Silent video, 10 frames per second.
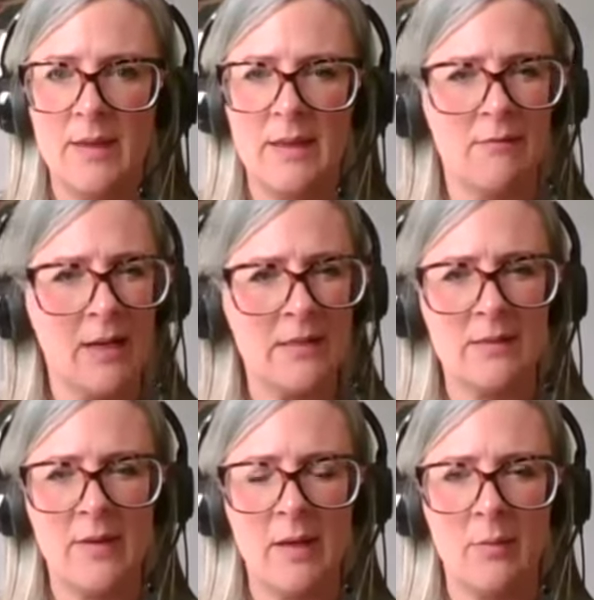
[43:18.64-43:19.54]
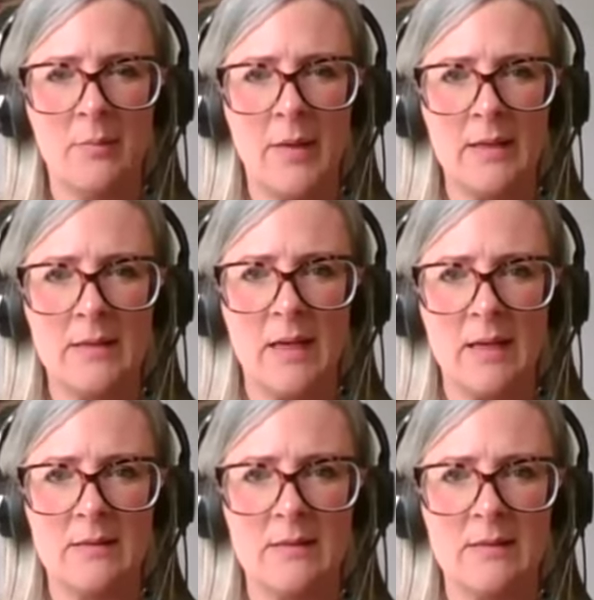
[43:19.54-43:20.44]
then the rest of it will make
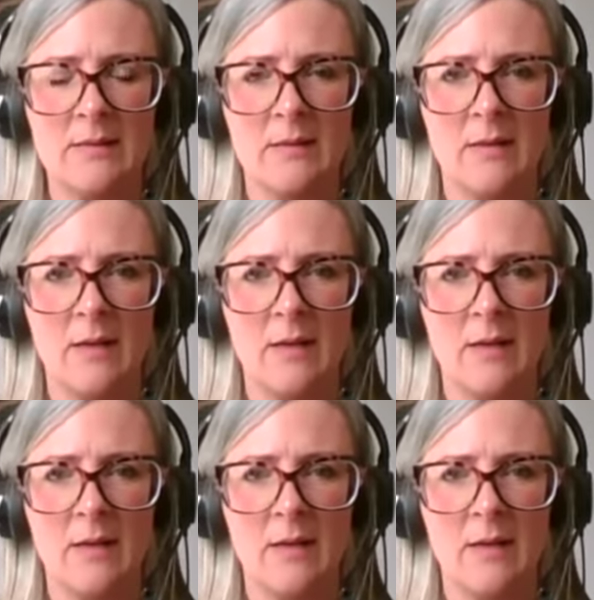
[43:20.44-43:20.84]
sense.